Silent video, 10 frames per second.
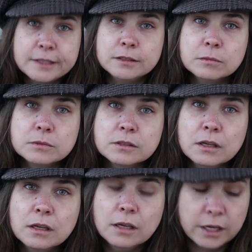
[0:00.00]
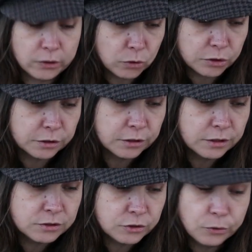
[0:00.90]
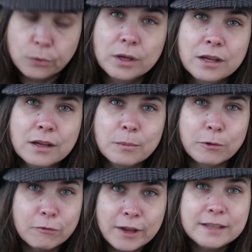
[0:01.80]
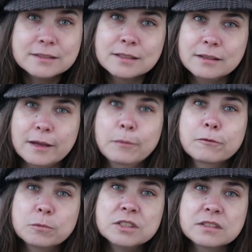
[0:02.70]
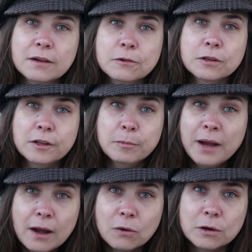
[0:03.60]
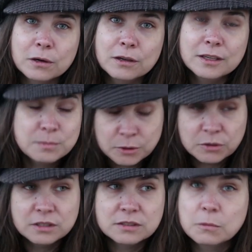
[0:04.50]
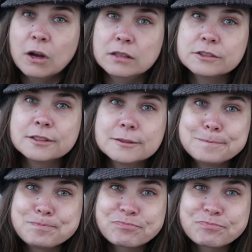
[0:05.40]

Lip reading: victims in order to prevent them from discovering their power is purely subconscious.